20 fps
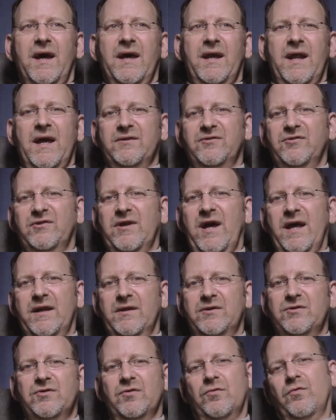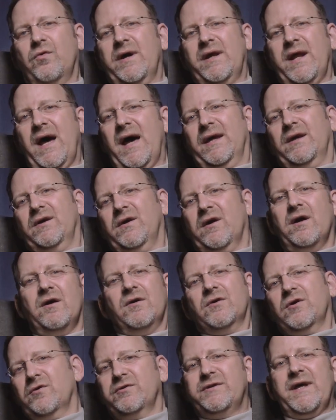and I started to what I
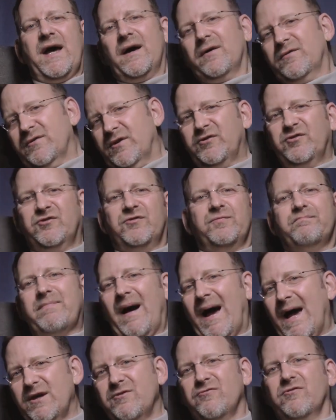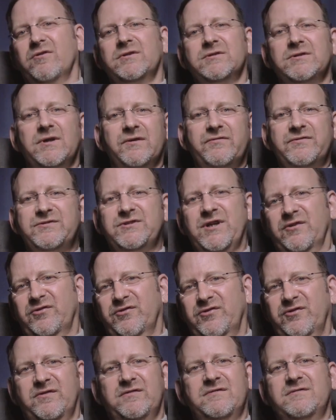call go down the spiral of
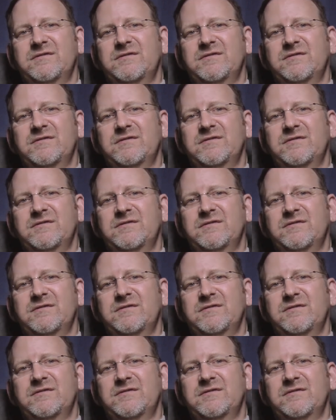just